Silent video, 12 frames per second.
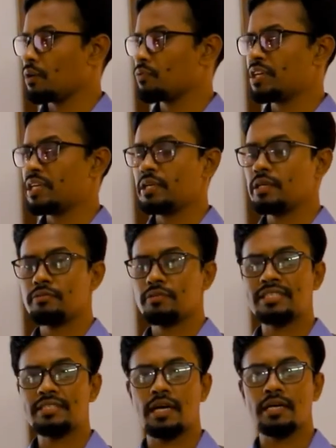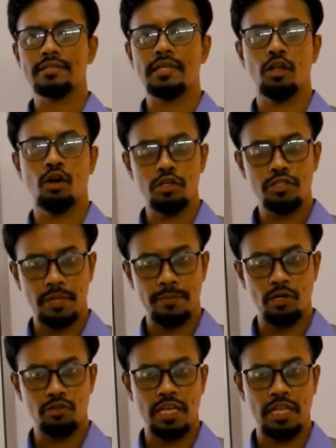We discussed a lot
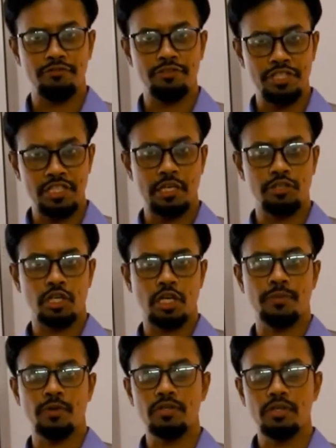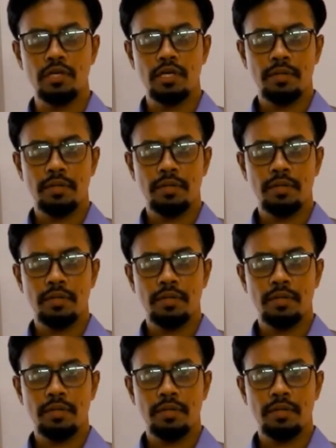about aliphatic hydrocarbon,